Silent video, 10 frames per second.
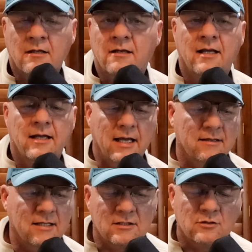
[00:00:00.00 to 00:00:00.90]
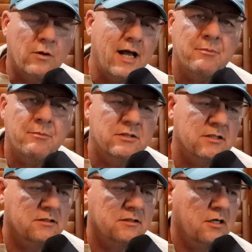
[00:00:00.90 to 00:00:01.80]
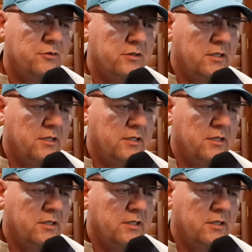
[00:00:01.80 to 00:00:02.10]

And that's what happens in this country.